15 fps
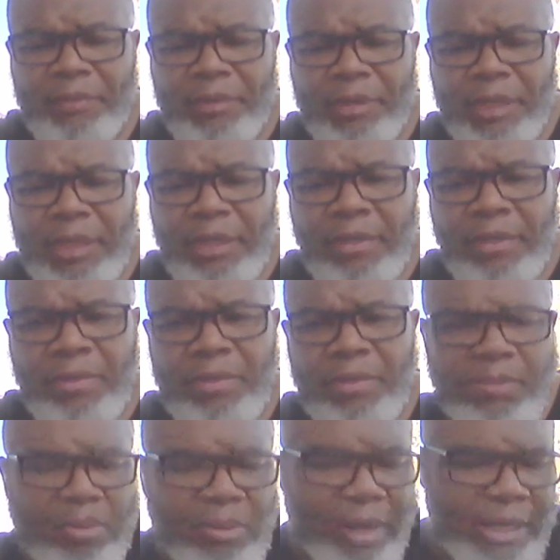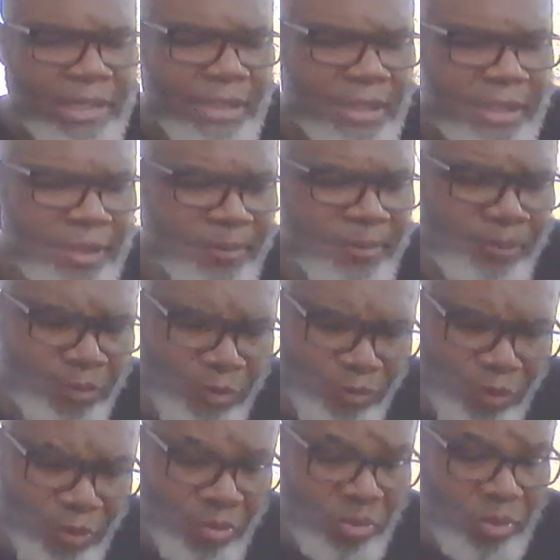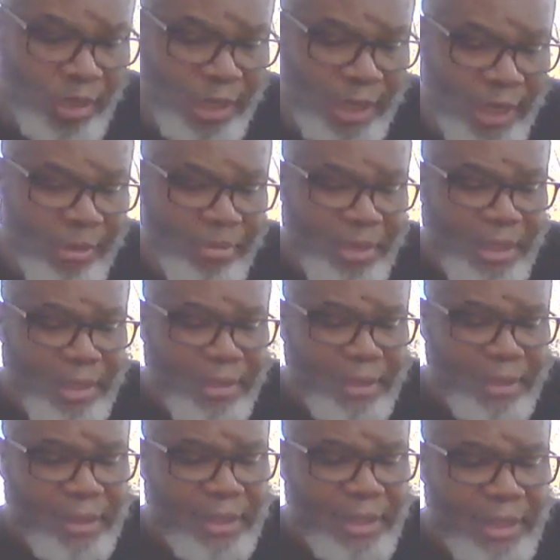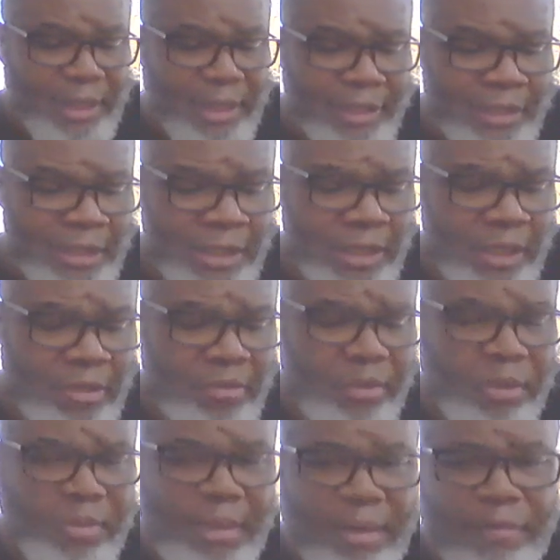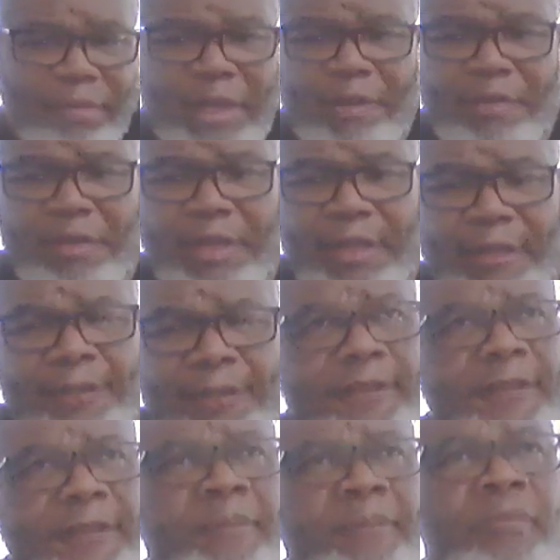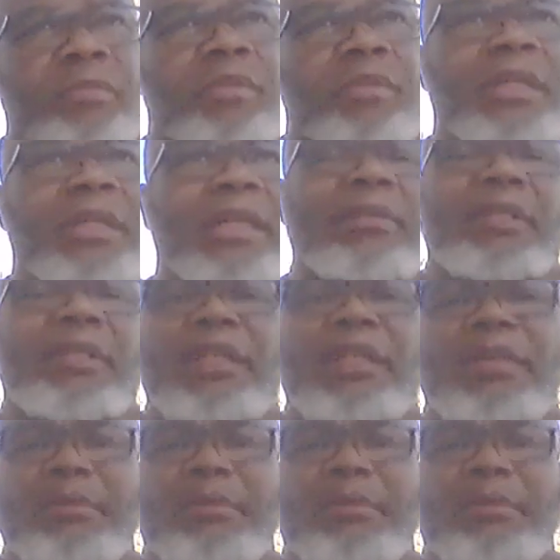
and of course, the price on it for what I got mine online was about $5. I don't think you